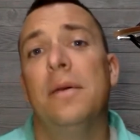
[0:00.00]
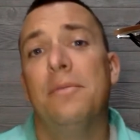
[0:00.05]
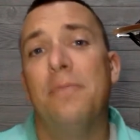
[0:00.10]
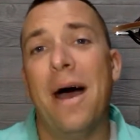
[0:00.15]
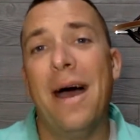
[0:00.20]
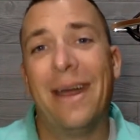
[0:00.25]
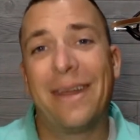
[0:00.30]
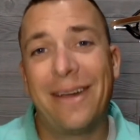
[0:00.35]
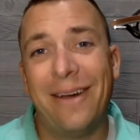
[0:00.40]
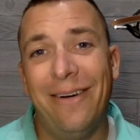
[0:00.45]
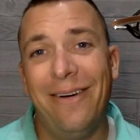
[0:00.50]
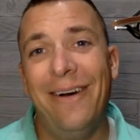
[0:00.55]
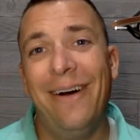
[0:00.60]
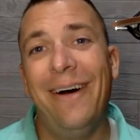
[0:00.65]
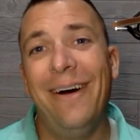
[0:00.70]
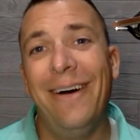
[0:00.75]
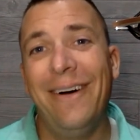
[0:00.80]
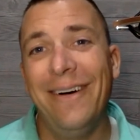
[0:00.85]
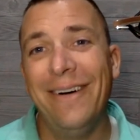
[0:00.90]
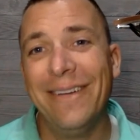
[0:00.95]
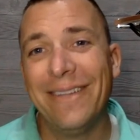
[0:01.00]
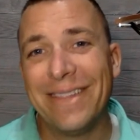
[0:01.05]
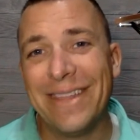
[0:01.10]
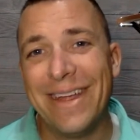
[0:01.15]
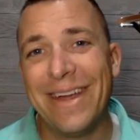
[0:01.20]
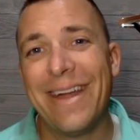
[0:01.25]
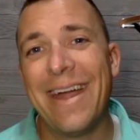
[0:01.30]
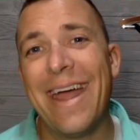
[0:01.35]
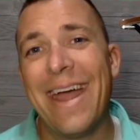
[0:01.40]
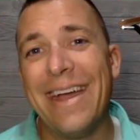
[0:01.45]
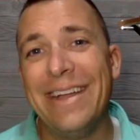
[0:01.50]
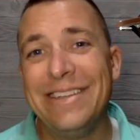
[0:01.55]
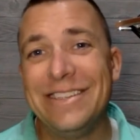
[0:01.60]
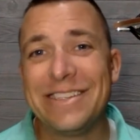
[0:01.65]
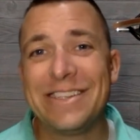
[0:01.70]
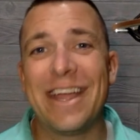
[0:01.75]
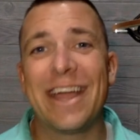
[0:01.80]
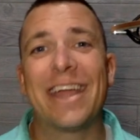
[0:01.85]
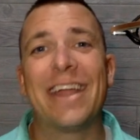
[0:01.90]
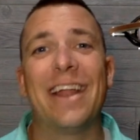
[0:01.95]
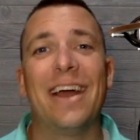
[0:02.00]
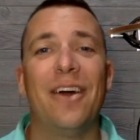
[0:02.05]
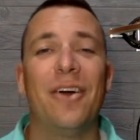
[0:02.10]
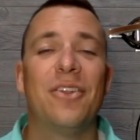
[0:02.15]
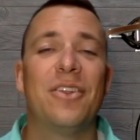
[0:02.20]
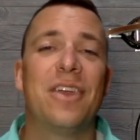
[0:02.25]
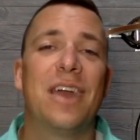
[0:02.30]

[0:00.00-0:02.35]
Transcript: But go out there and check it out.